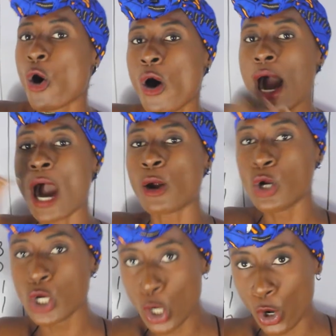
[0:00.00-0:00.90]
or how
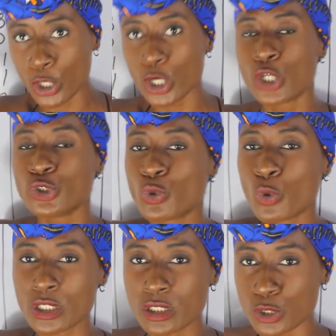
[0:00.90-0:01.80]
long you
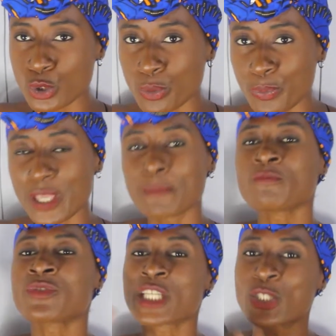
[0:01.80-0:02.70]
want it to be.
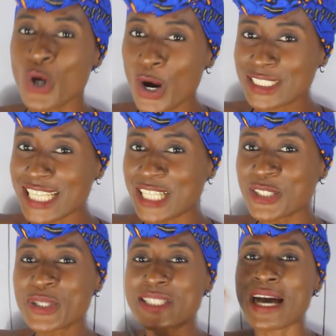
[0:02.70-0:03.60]
So on that
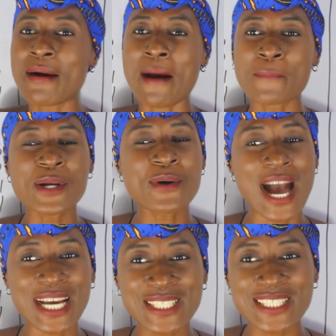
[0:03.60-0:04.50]
note, now I'm going to
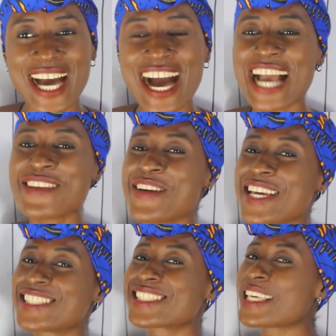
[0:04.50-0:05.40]
ask you, that are you
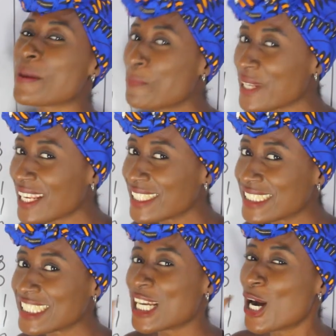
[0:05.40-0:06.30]
a skimpy
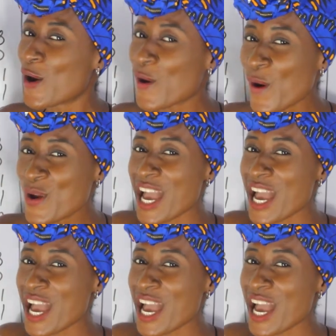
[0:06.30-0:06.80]
lady or